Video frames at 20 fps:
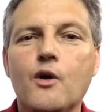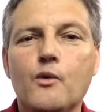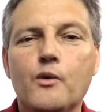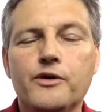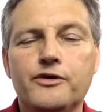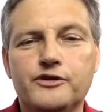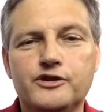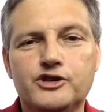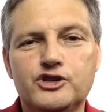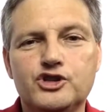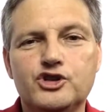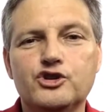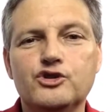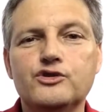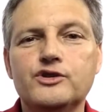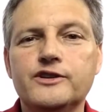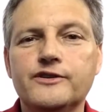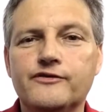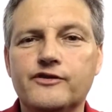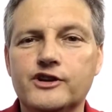with
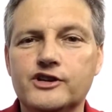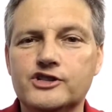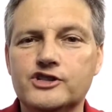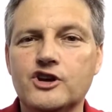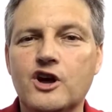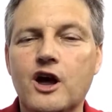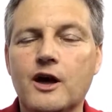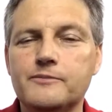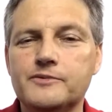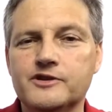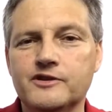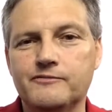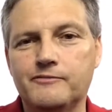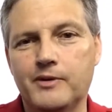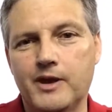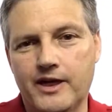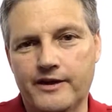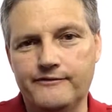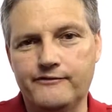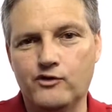2 different types of
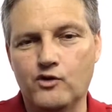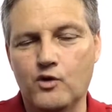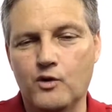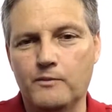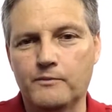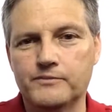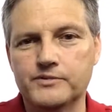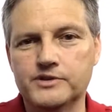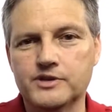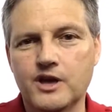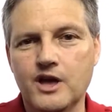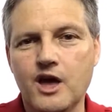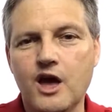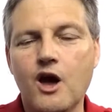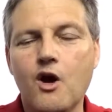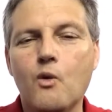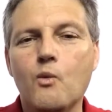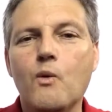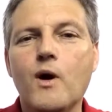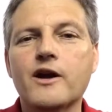platforms.
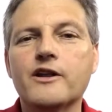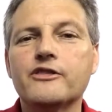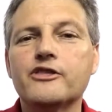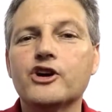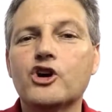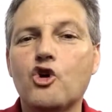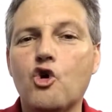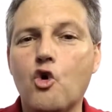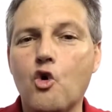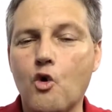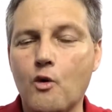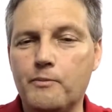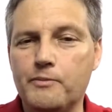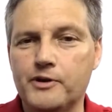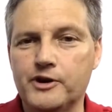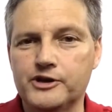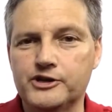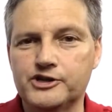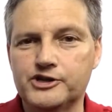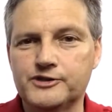One are the
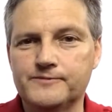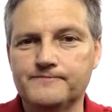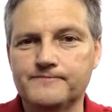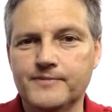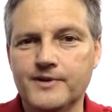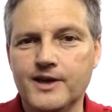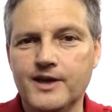corporates.